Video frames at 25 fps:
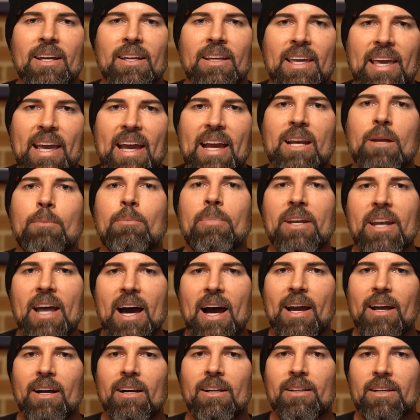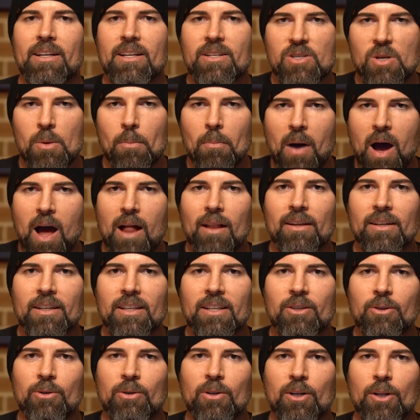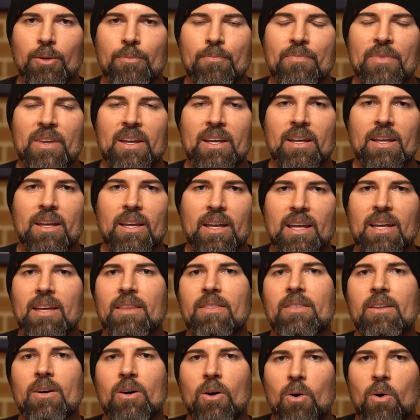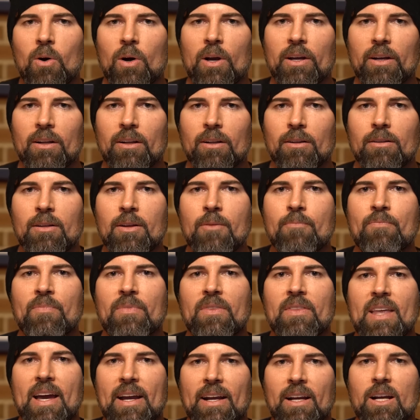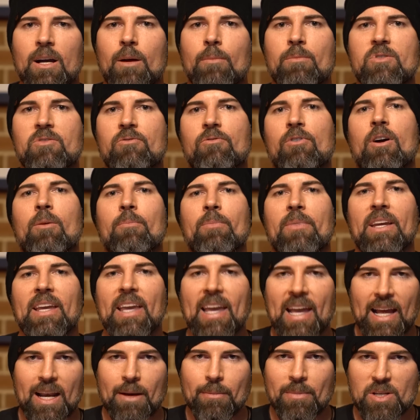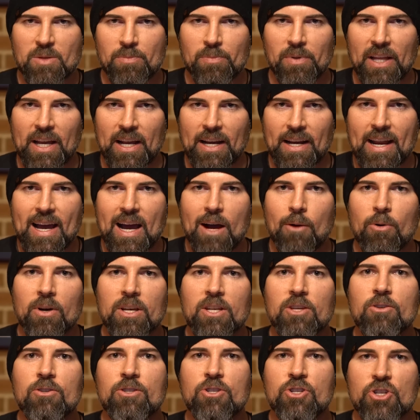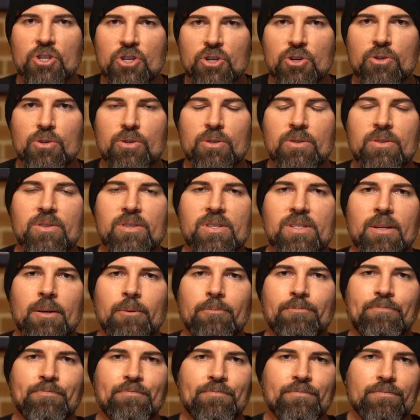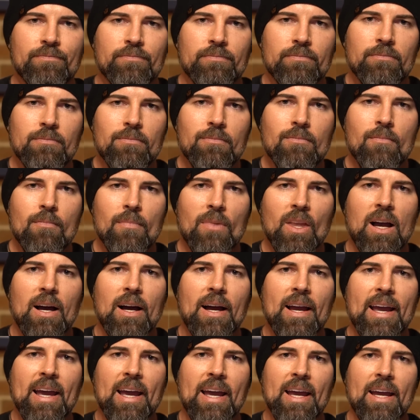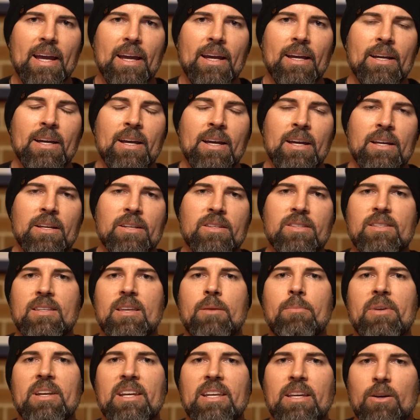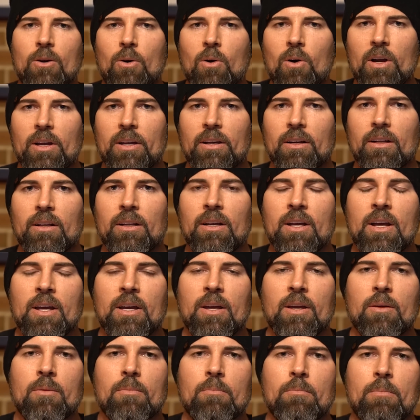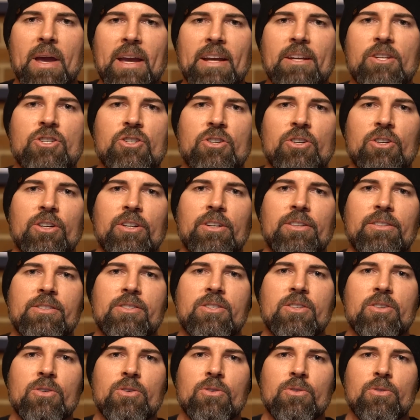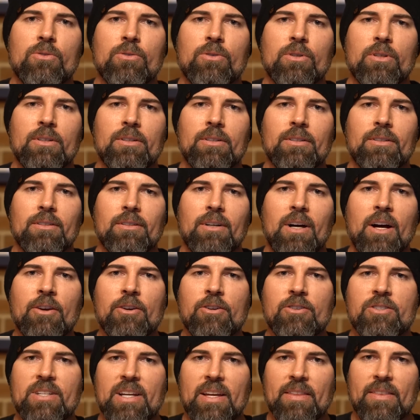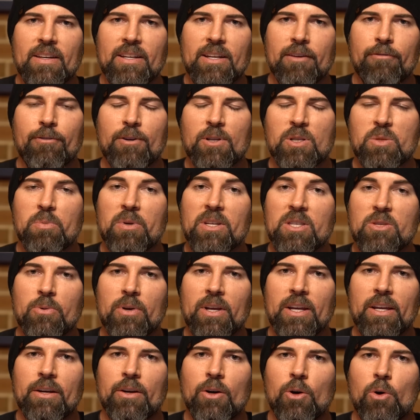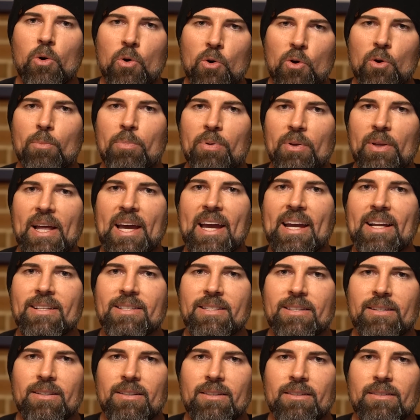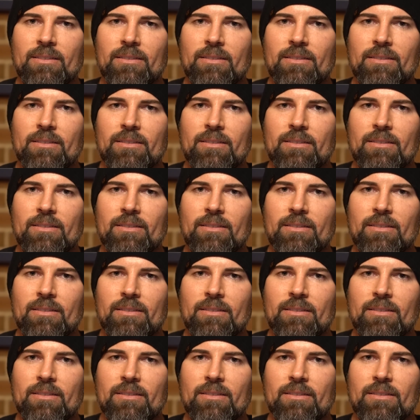Cannabidiol is a molecule in the oil that comes from the cannabis plant. Now, when you choose a CBD oil, make sure to understand the difference between whole plant